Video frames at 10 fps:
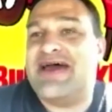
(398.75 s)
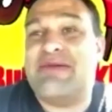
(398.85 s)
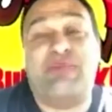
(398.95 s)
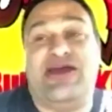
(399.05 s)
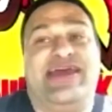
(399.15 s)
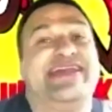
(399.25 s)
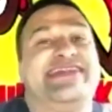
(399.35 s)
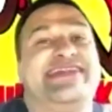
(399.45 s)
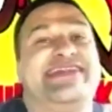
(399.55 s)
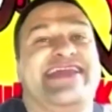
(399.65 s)
but
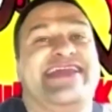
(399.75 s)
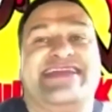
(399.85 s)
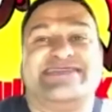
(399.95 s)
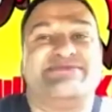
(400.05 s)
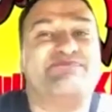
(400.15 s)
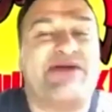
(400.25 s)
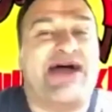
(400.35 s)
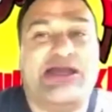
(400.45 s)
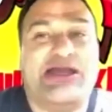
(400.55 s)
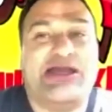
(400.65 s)
that is by
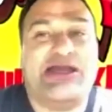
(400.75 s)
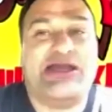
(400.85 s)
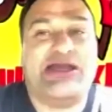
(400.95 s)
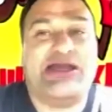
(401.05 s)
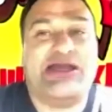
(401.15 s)
no means the case.